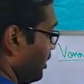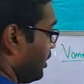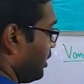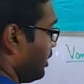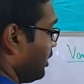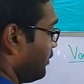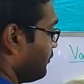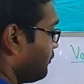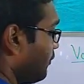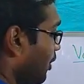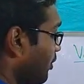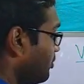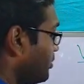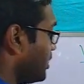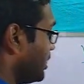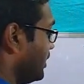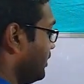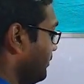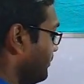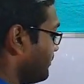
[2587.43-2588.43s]
uh,
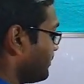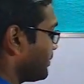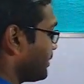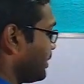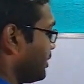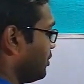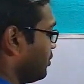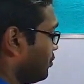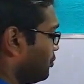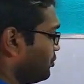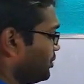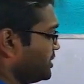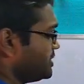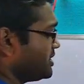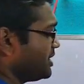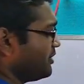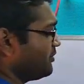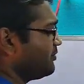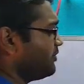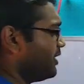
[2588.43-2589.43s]
formulae
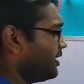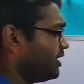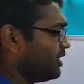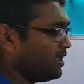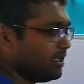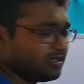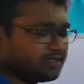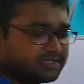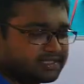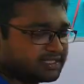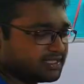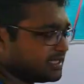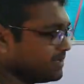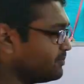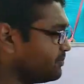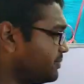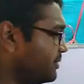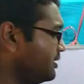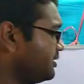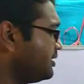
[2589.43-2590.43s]
which are very
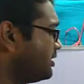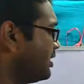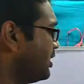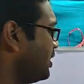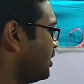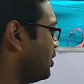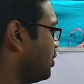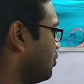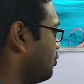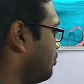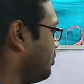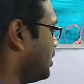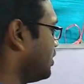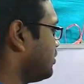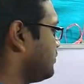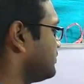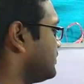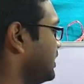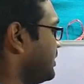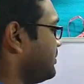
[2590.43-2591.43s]
simple. One
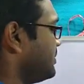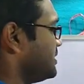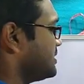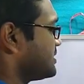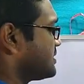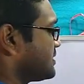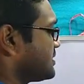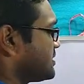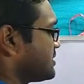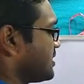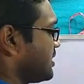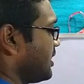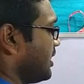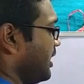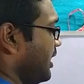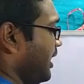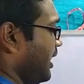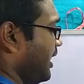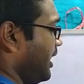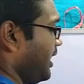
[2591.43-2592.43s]
of them is
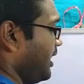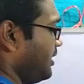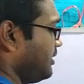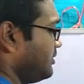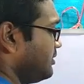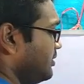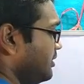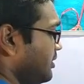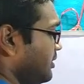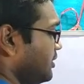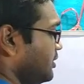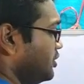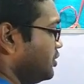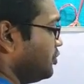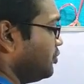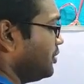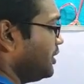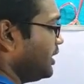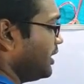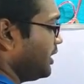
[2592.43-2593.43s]
A
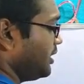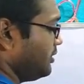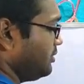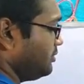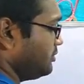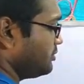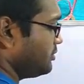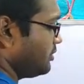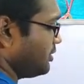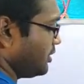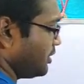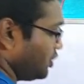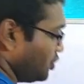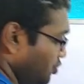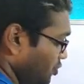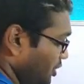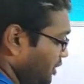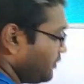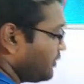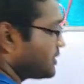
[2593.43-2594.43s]
union
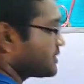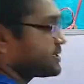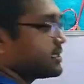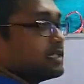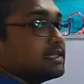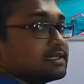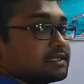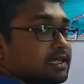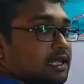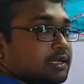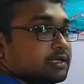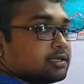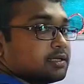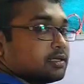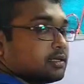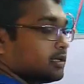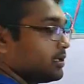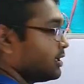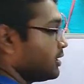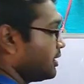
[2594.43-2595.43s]
universal set
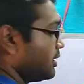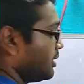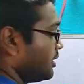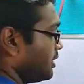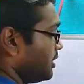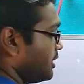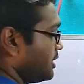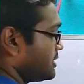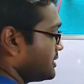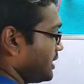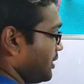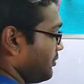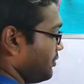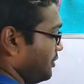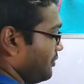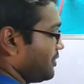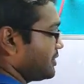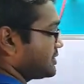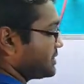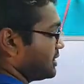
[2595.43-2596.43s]
is a
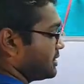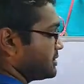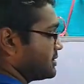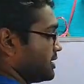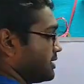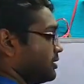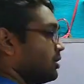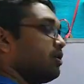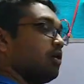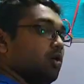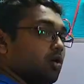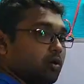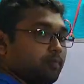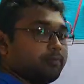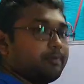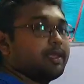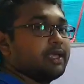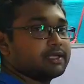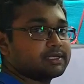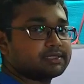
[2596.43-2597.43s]
universal set.
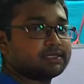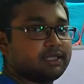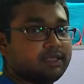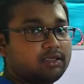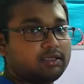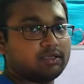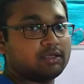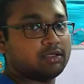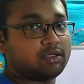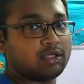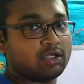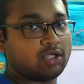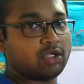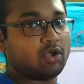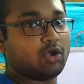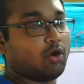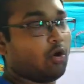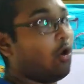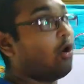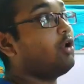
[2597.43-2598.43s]
Obviously,
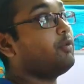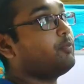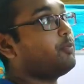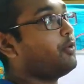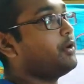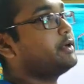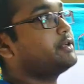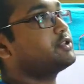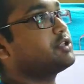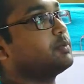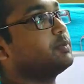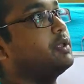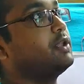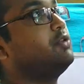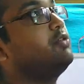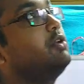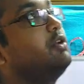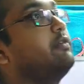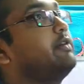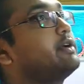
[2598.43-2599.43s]
all points of the
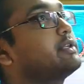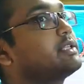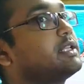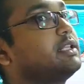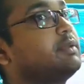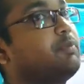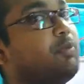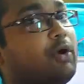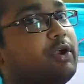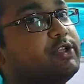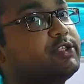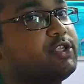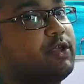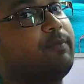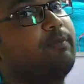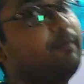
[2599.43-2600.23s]
universe are the points